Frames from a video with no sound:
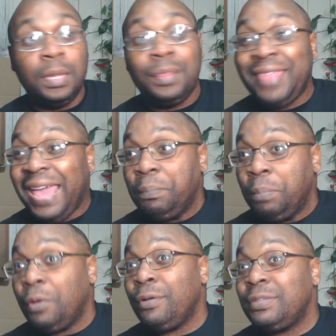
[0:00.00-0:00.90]
that
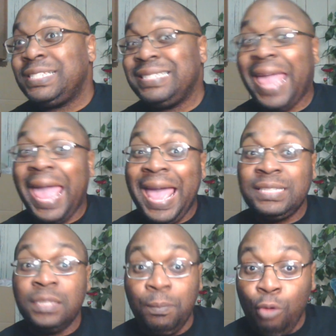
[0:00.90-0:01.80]
person has
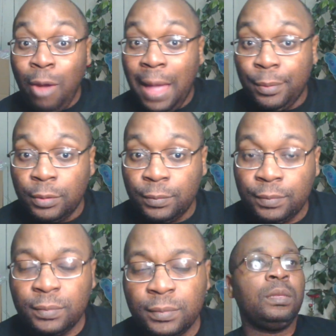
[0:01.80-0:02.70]
a problem.
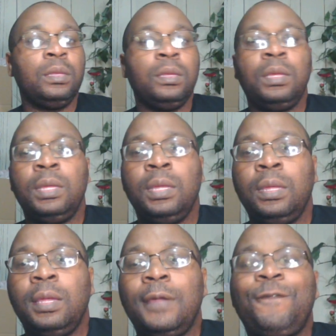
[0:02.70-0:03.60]

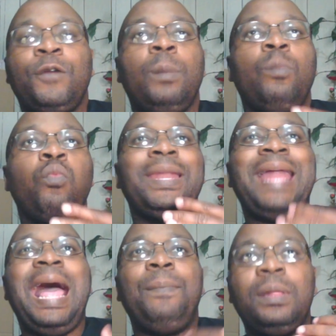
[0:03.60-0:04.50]
From what
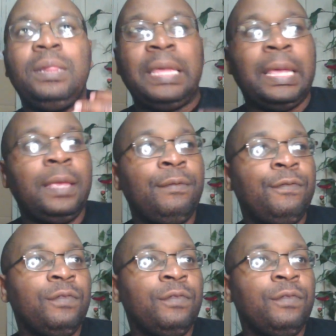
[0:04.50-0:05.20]
I believe,